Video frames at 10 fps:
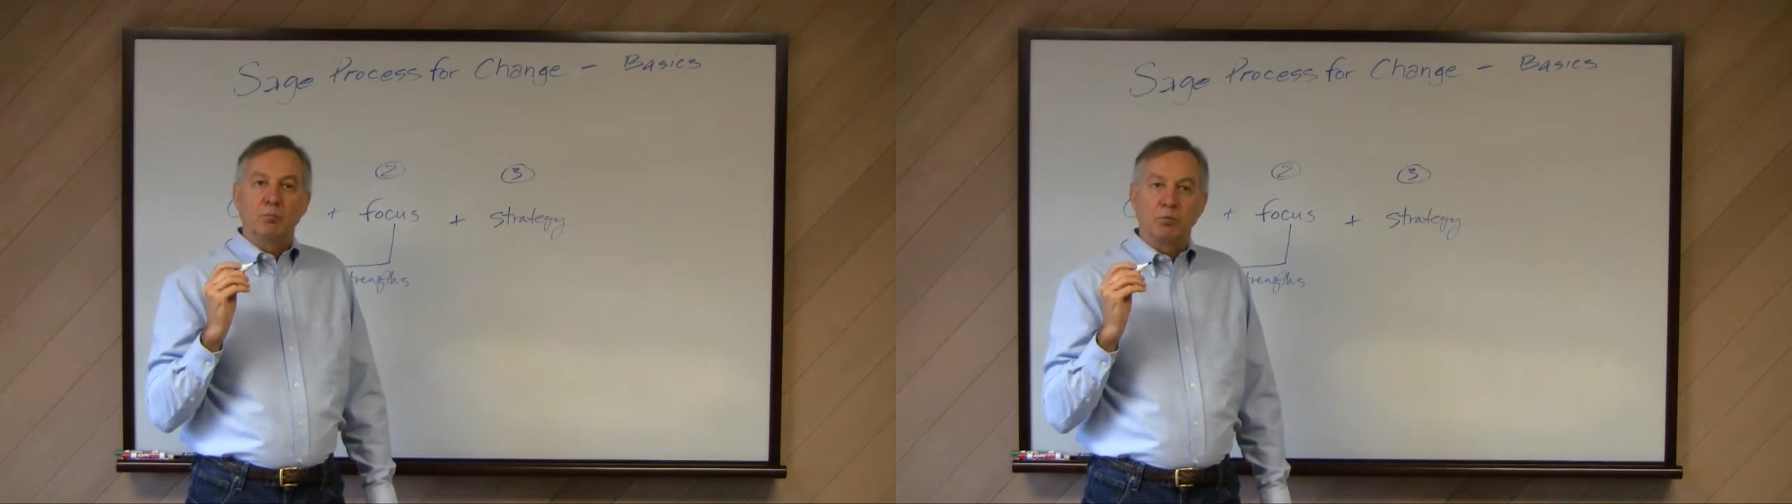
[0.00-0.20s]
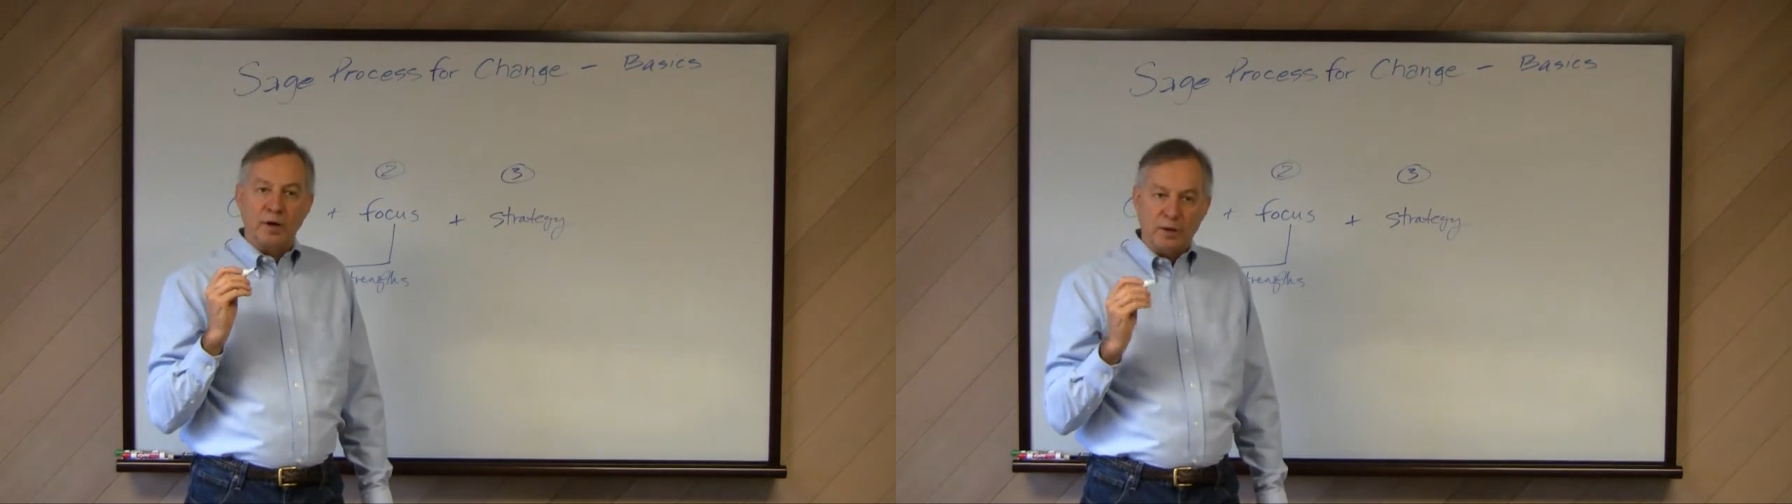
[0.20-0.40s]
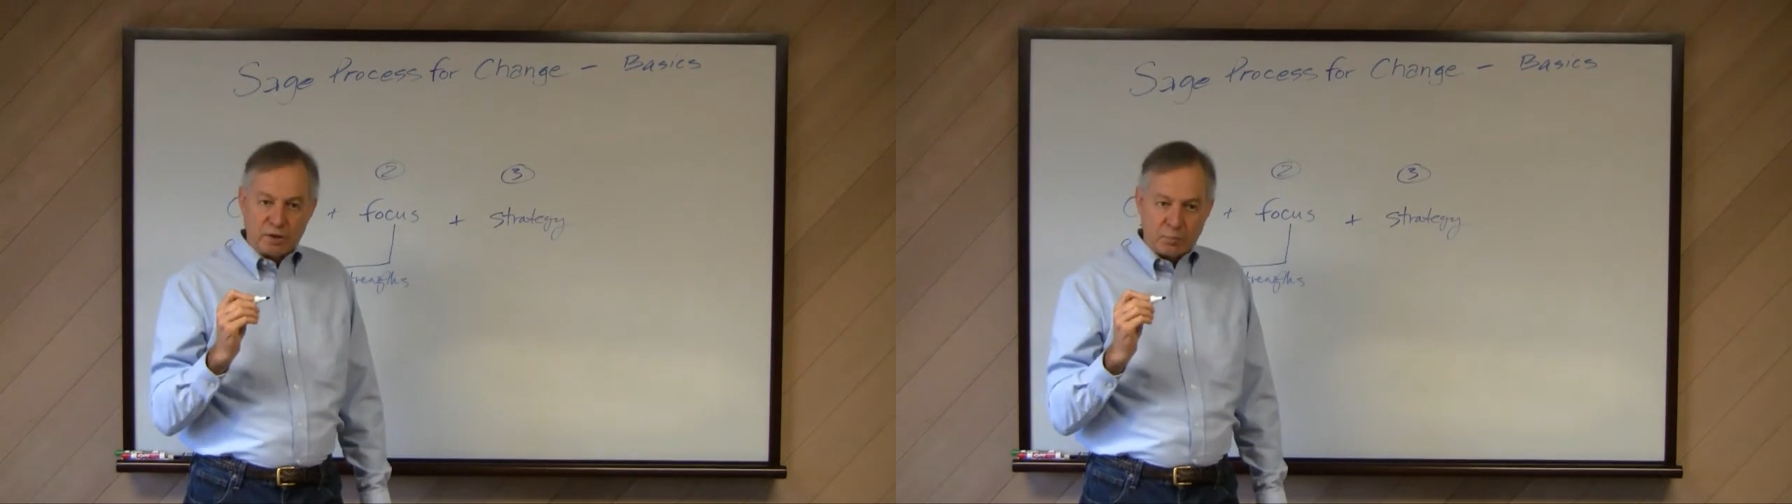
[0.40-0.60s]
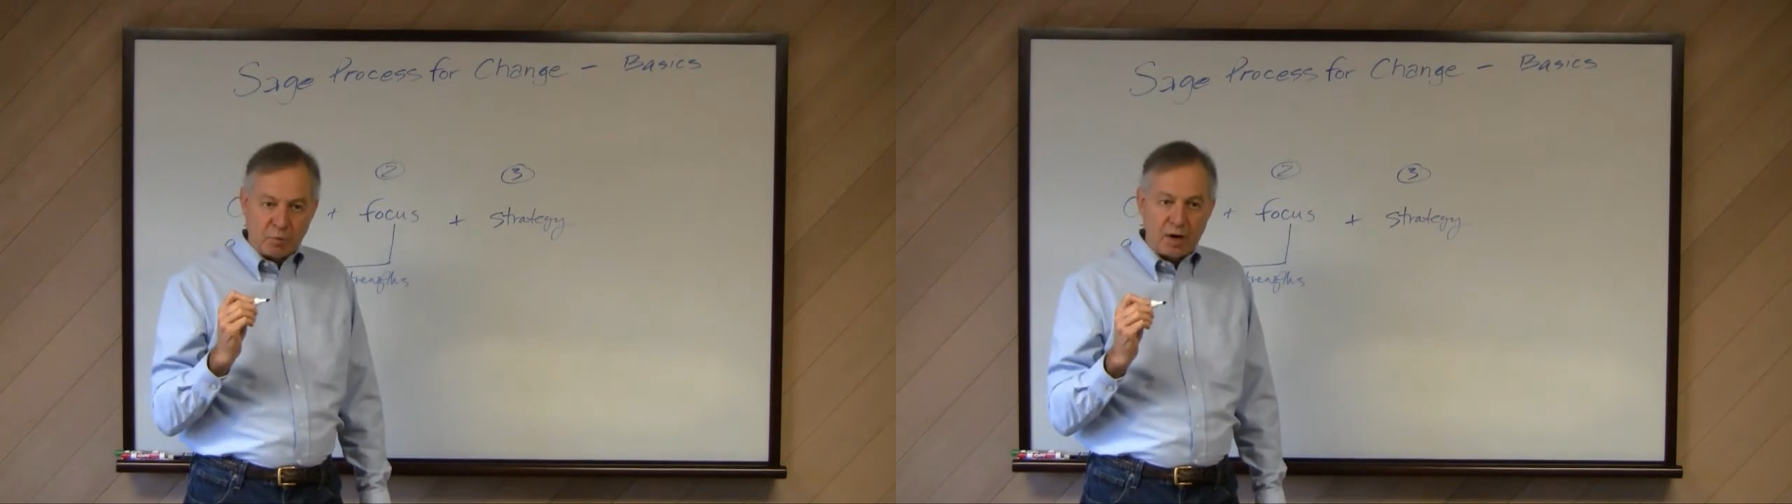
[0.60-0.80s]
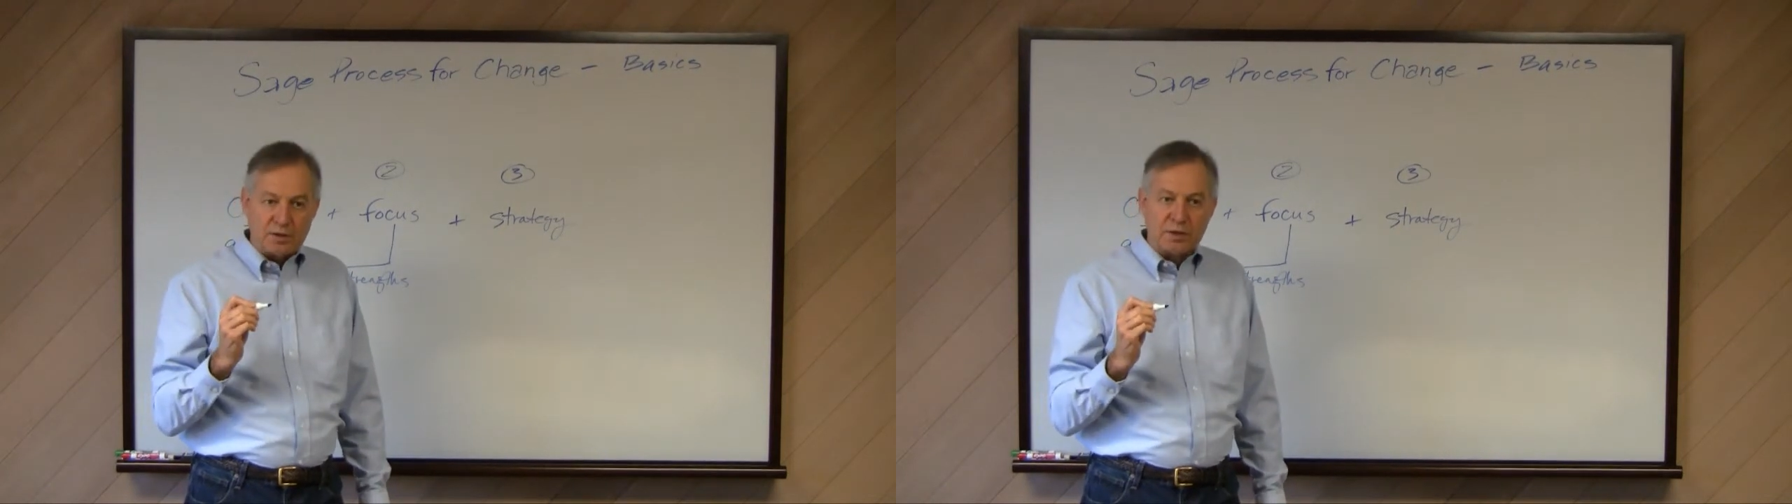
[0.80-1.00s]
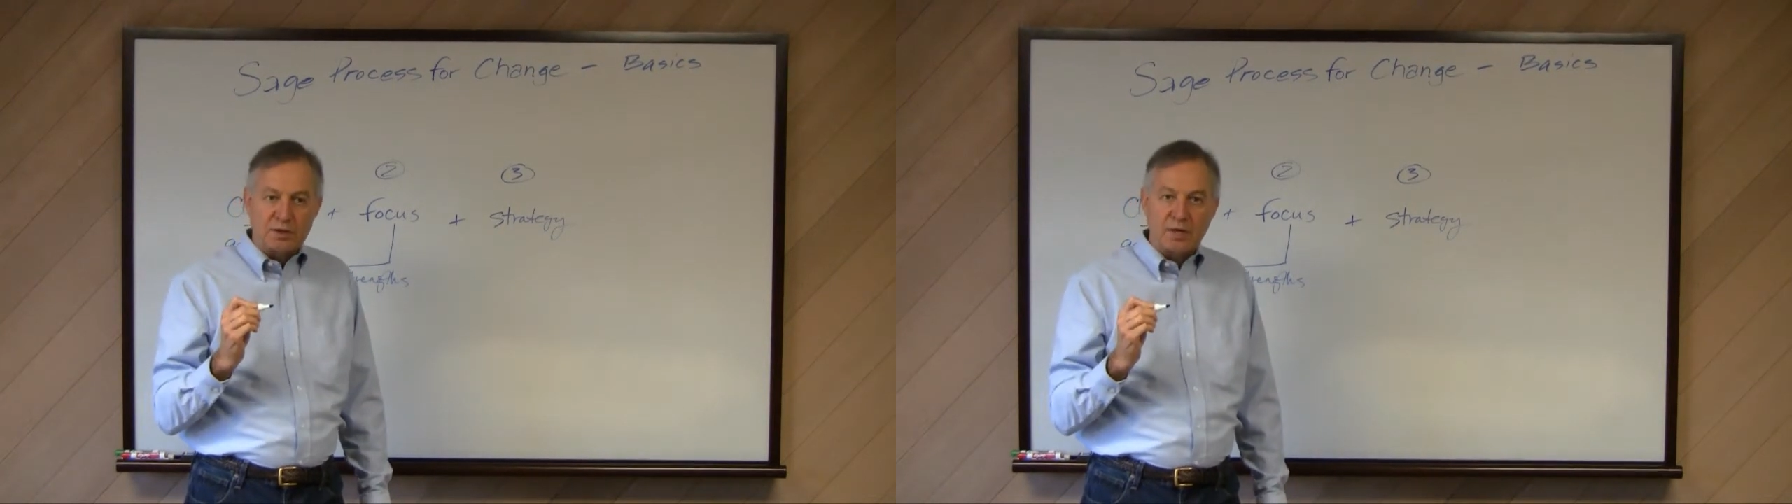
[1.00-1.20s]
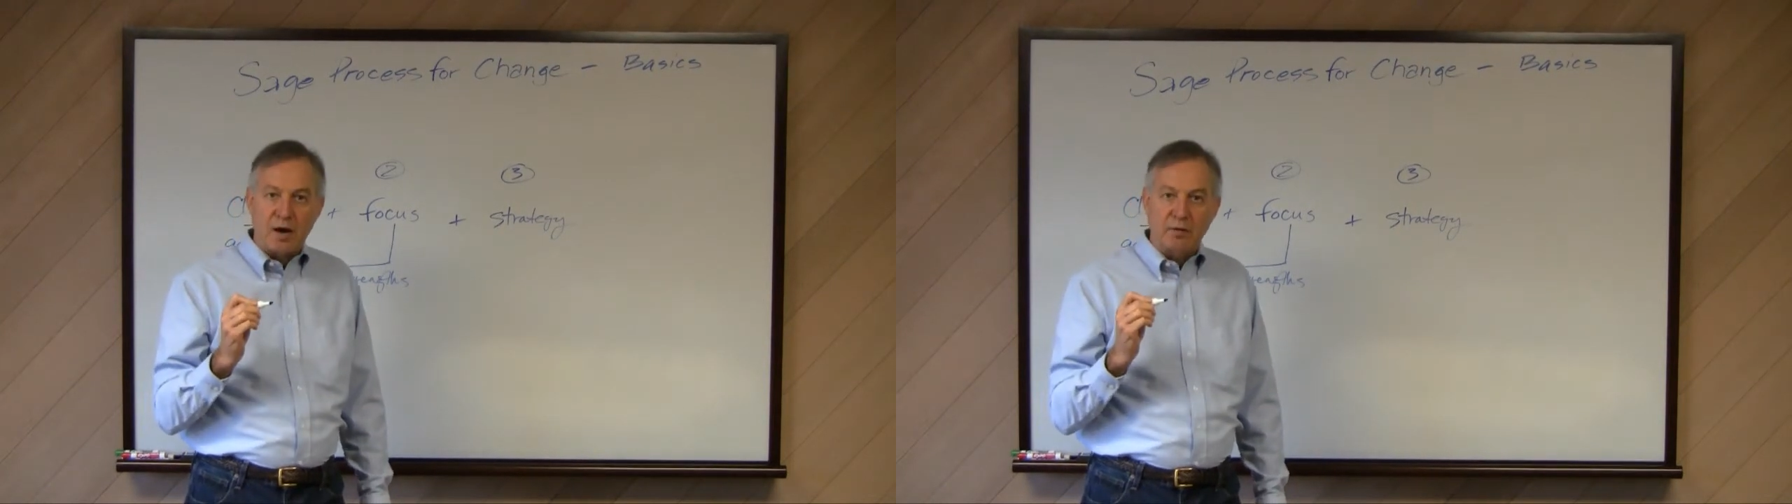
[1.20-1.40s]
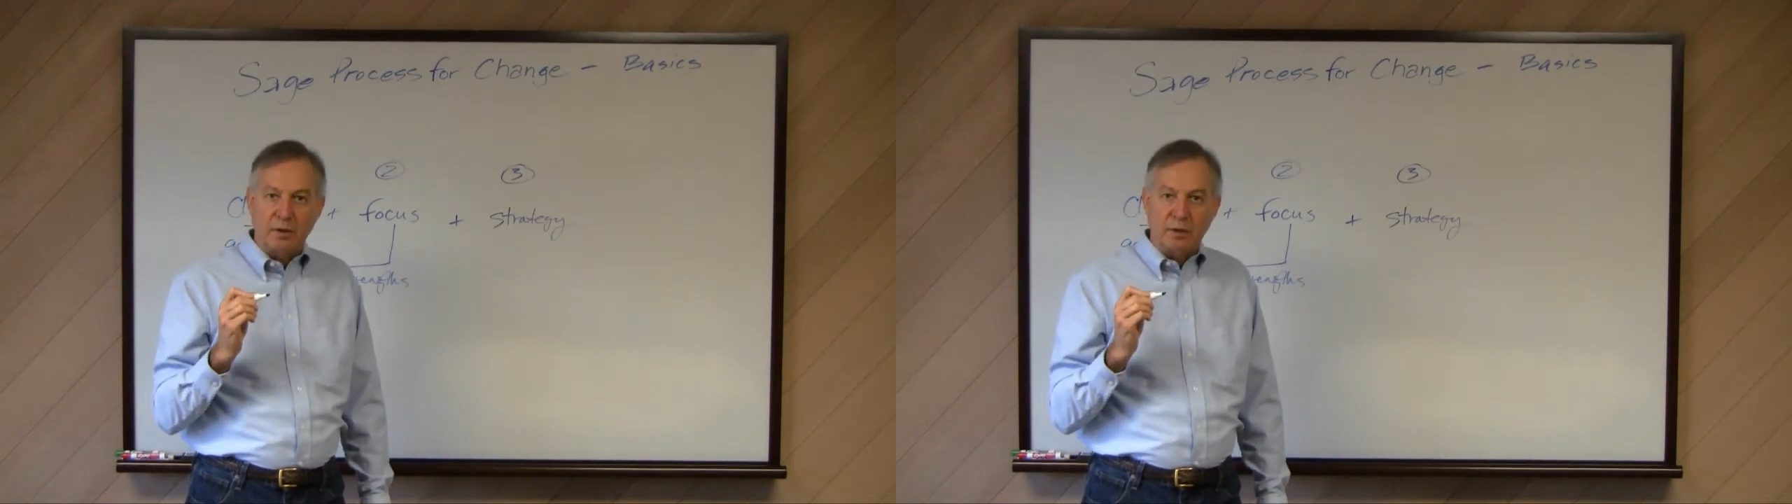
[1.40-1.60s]
break this process
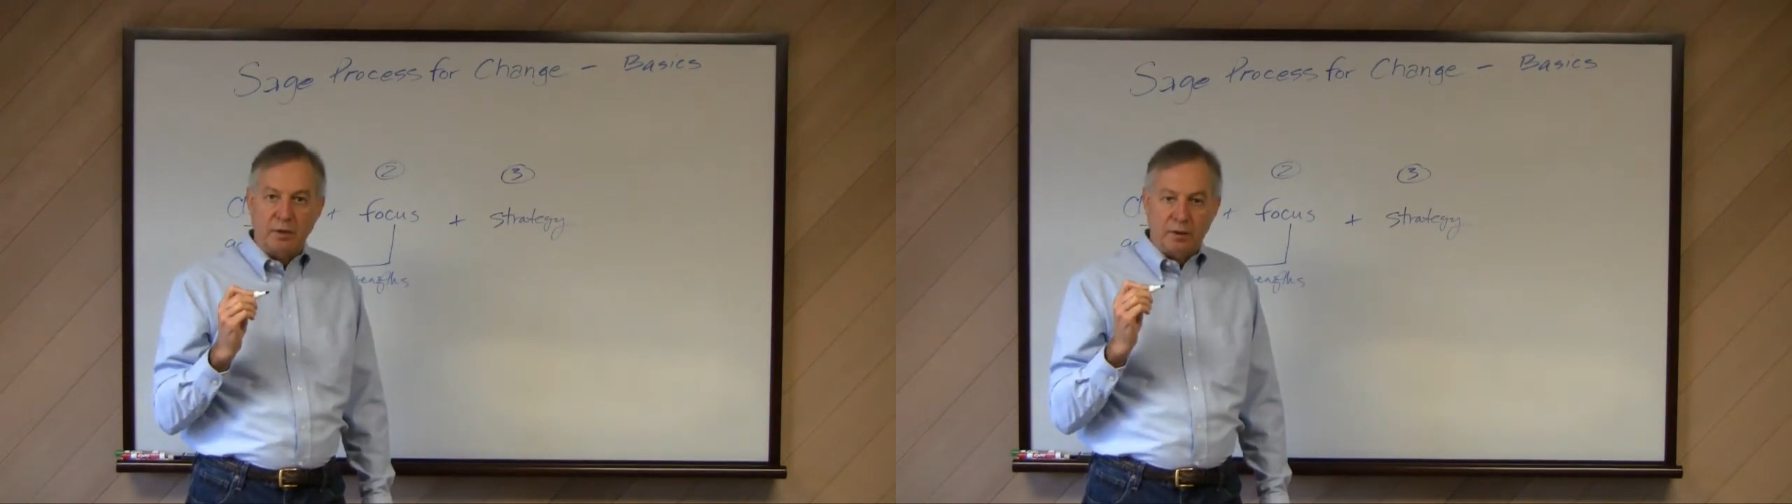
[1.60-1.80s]
down